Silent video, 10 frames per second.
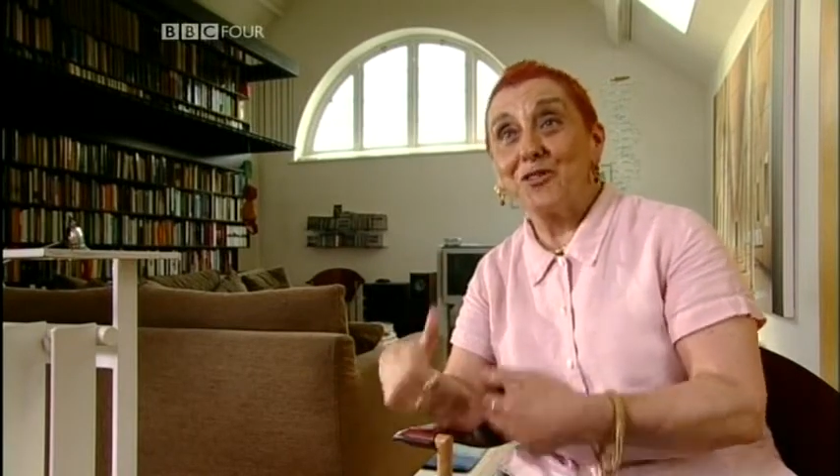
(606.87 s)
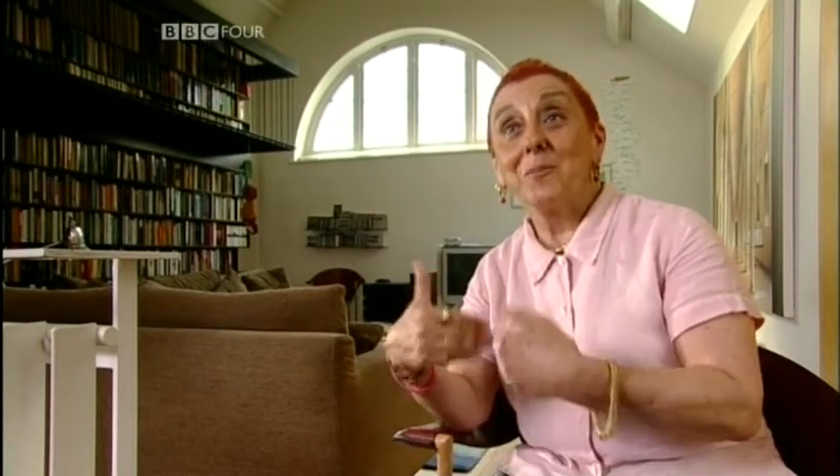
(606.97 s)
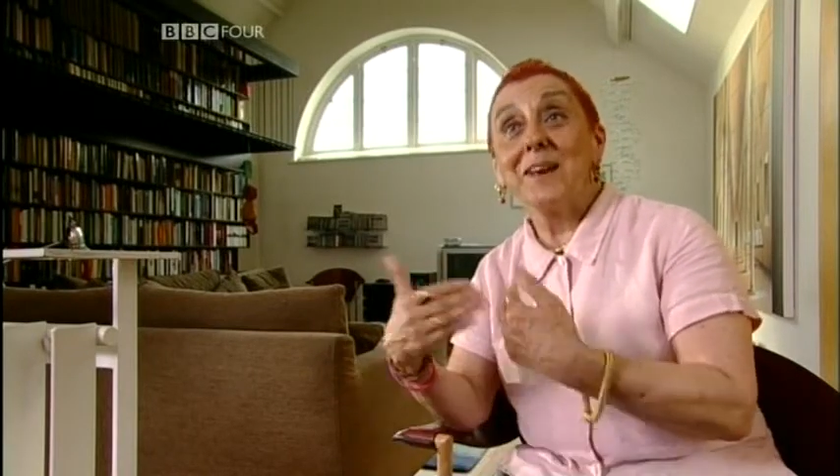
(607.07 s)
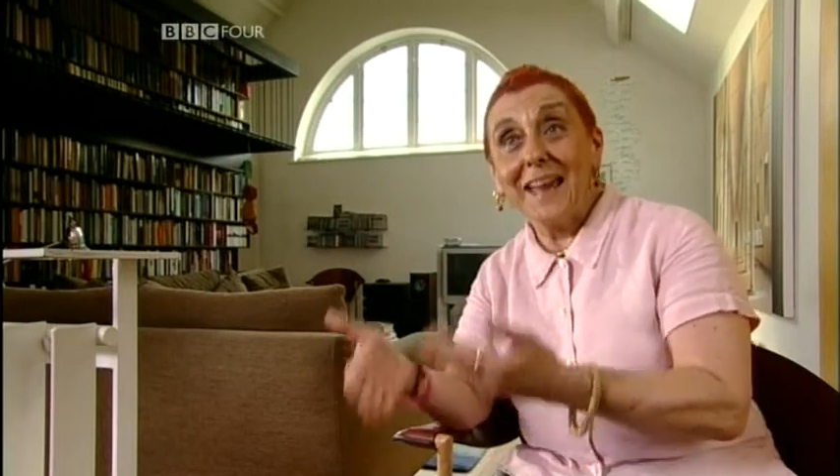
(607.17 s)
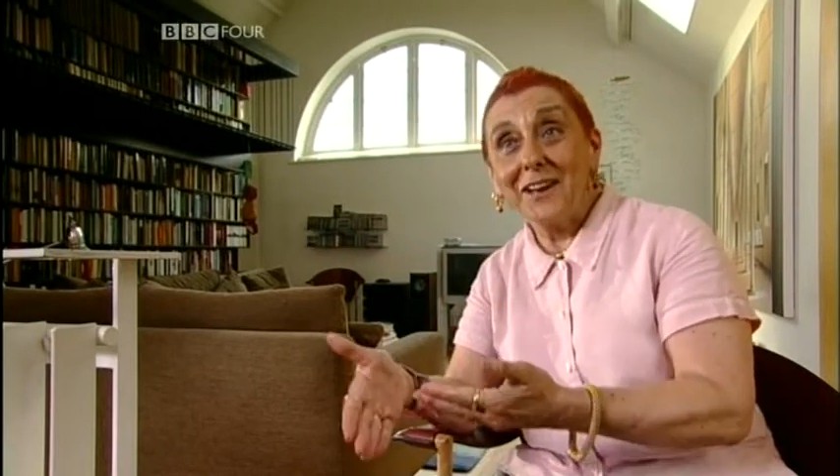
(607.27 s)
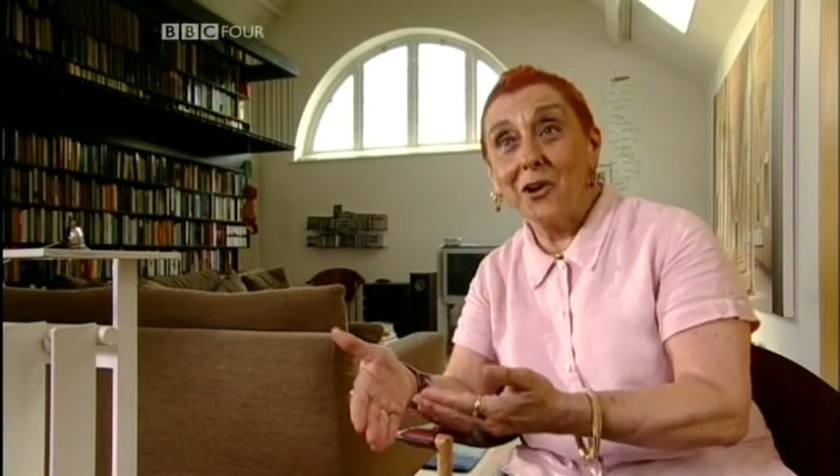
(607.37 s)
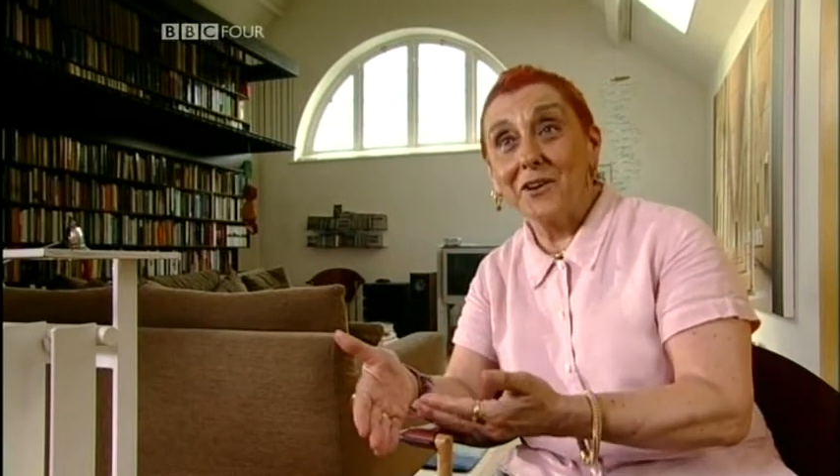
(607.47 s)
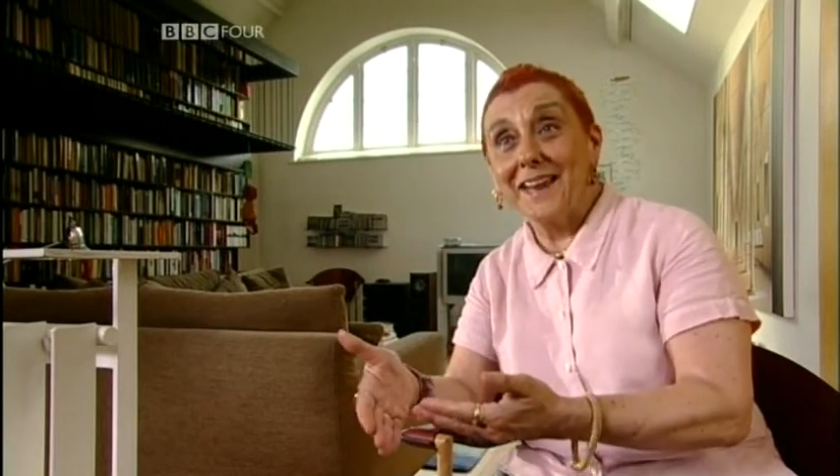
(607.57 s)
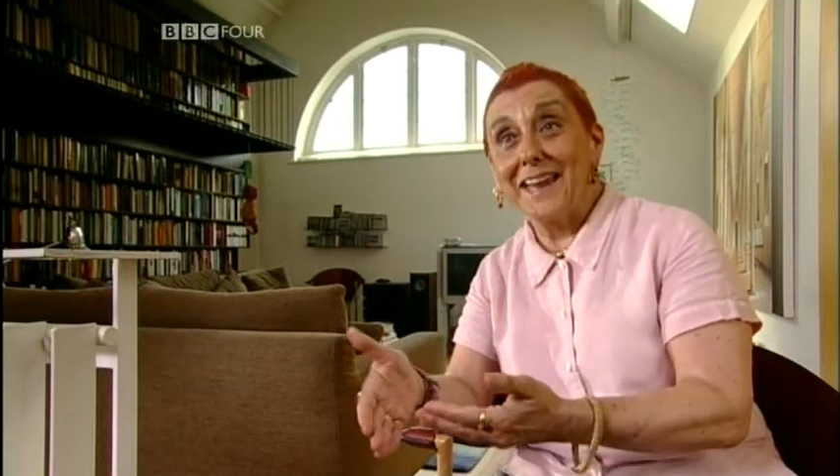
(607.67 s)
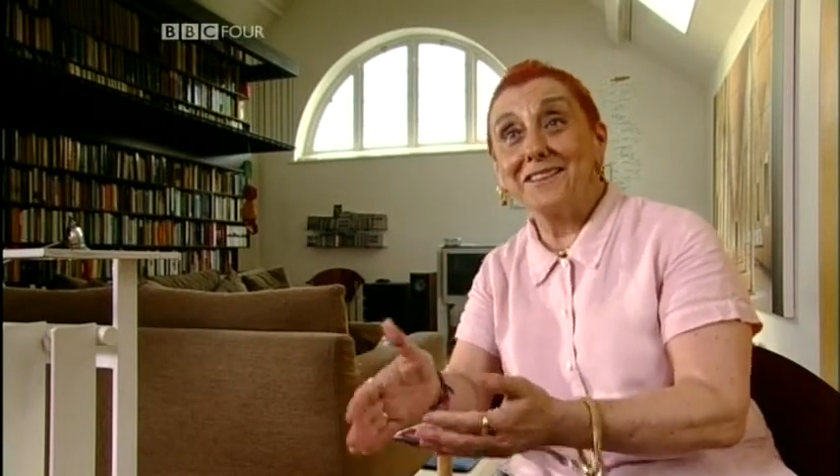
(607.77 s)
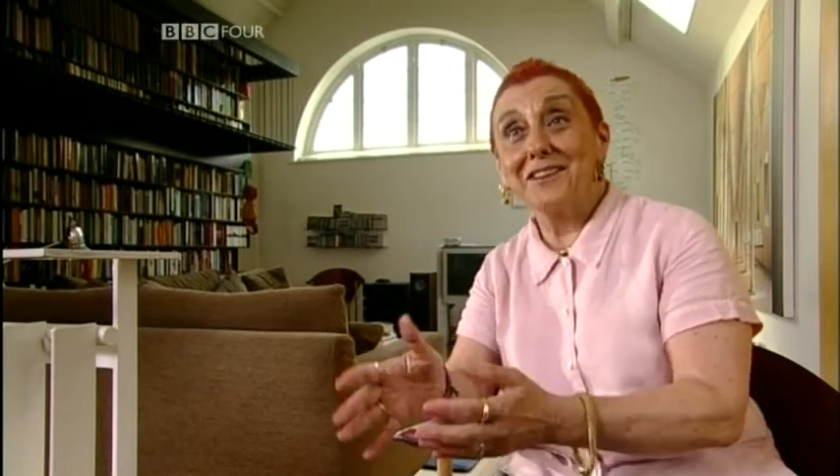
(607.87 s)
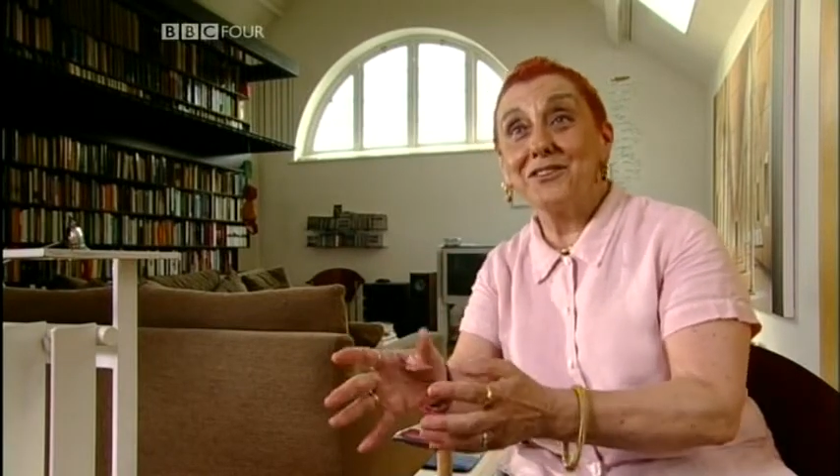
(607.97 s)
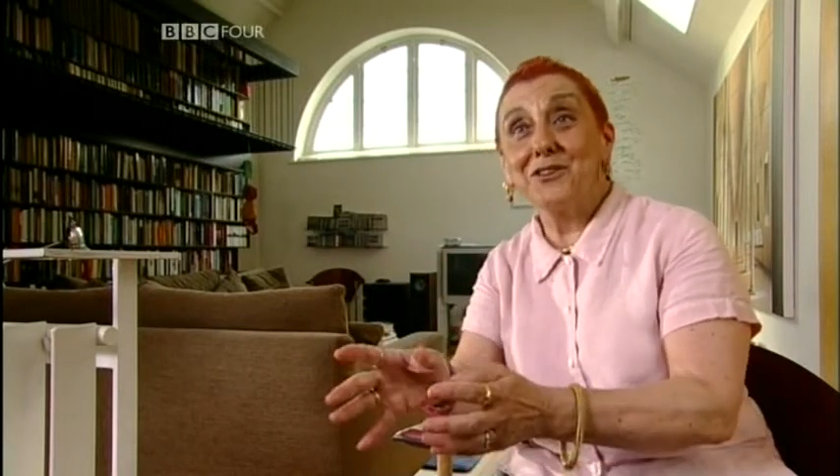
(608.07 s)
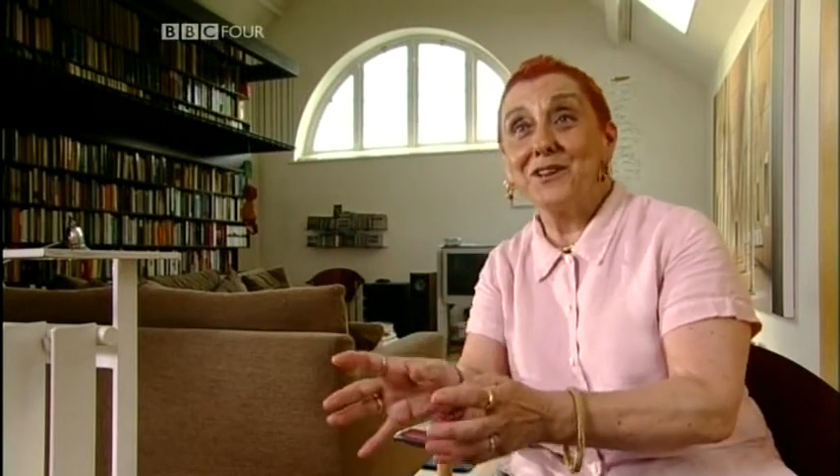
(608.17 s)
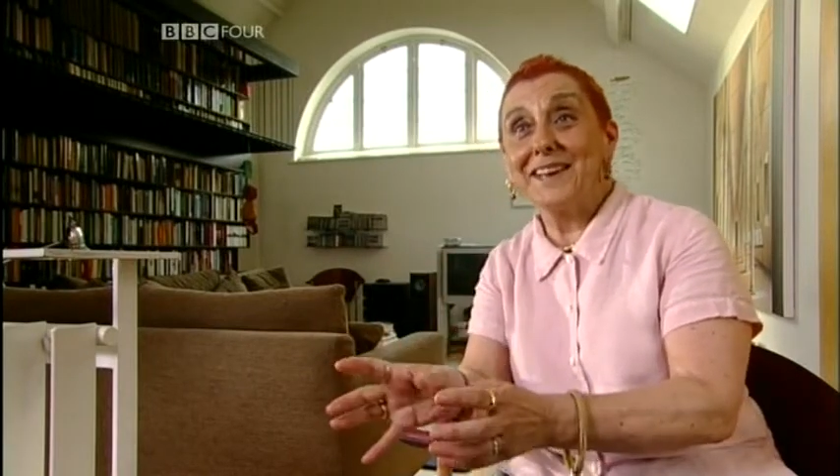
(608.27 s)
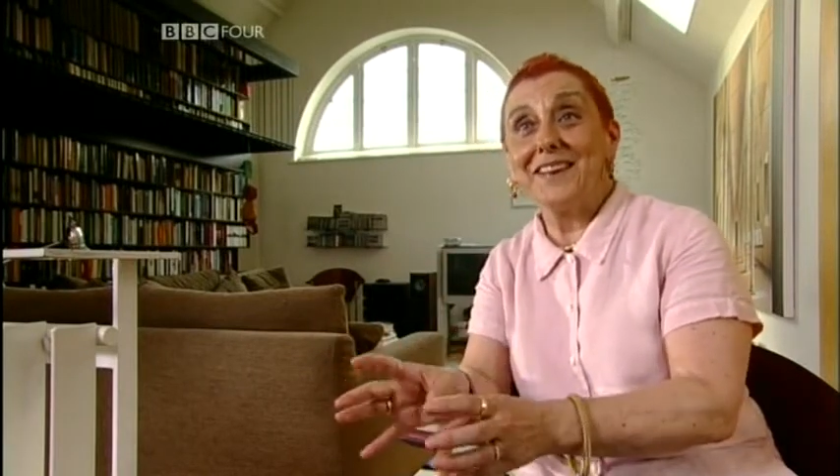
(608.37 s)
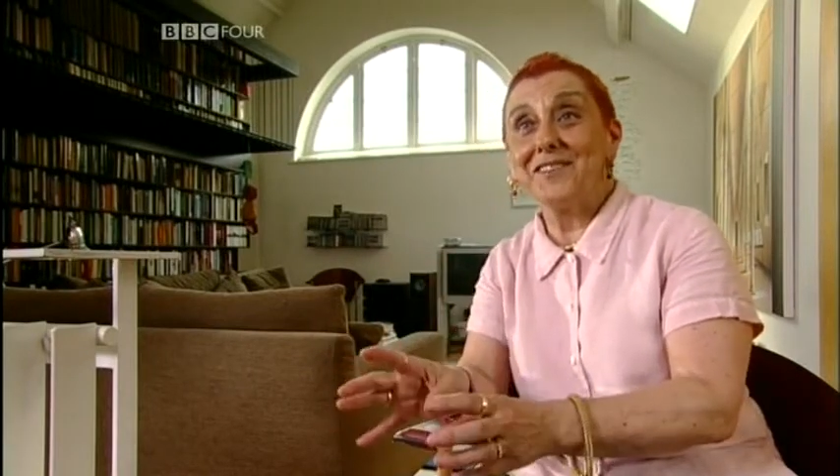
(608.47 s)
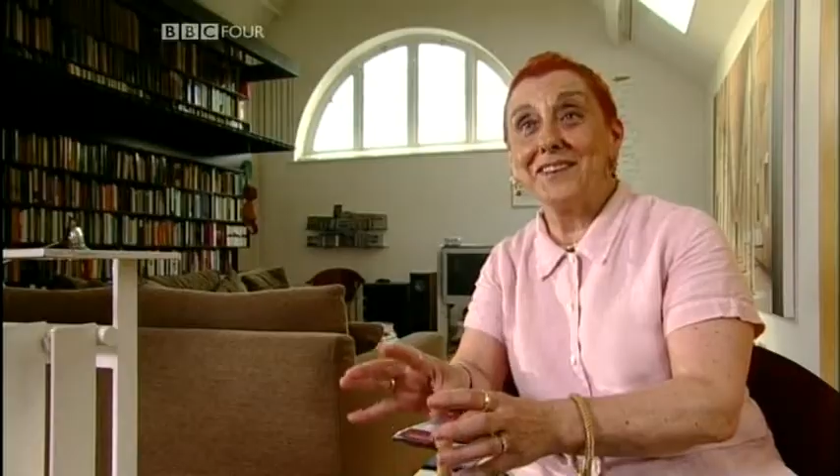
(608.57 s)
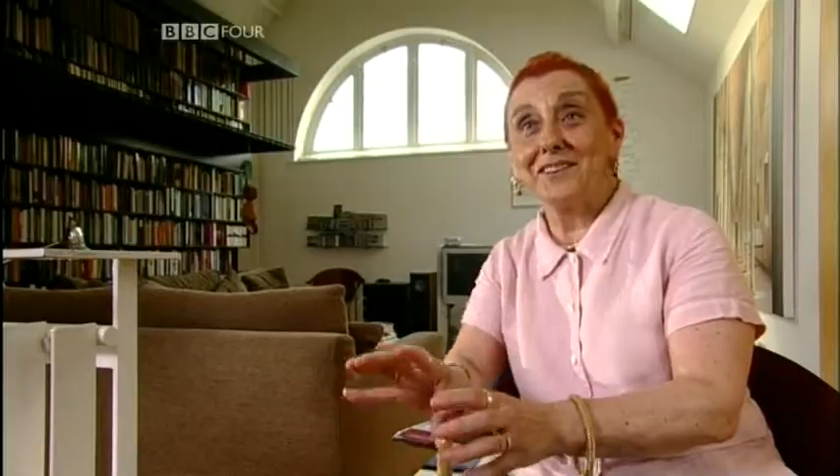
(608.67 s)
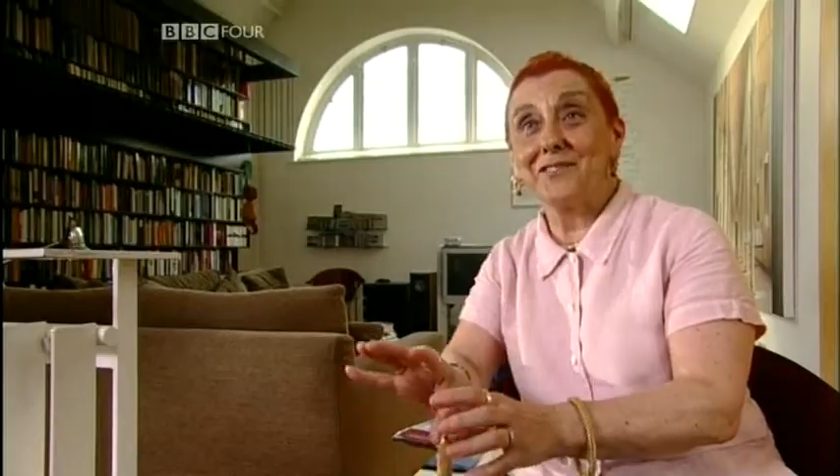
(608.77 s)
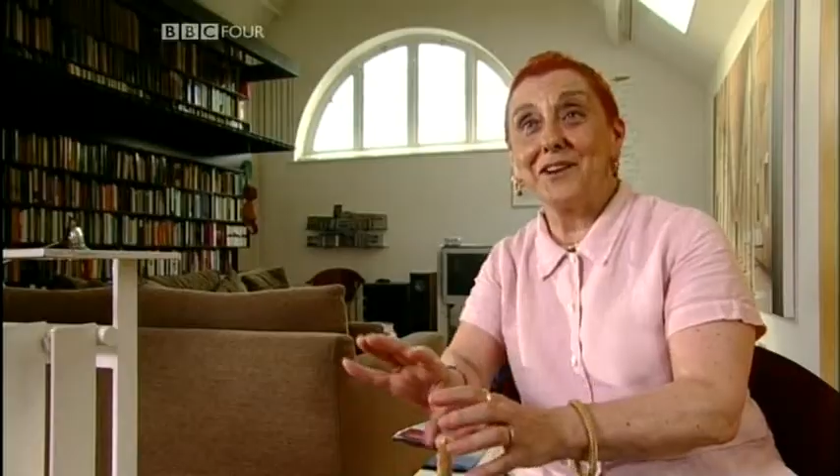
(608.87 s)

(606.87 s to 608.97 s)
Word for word: them like hotcakes. And Durer even does a